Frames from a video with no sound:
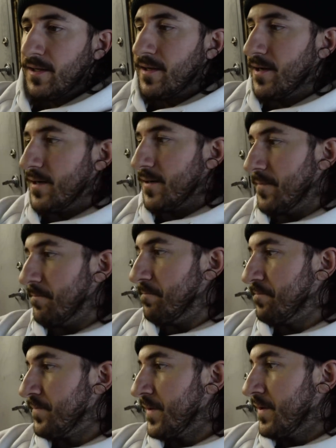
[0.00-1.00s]

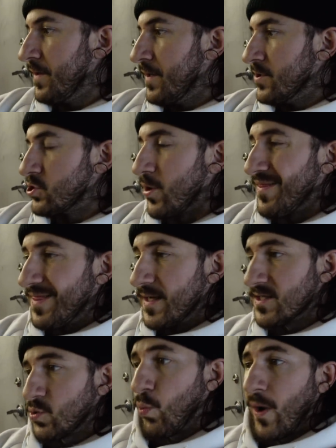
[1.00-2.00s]
Um, So I
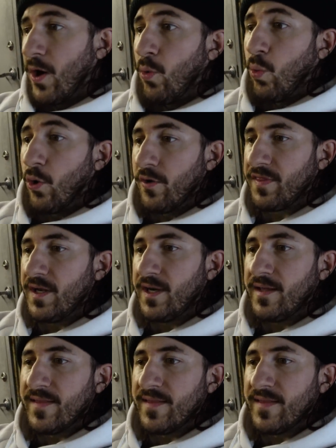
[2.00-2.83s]
think it's well worth it,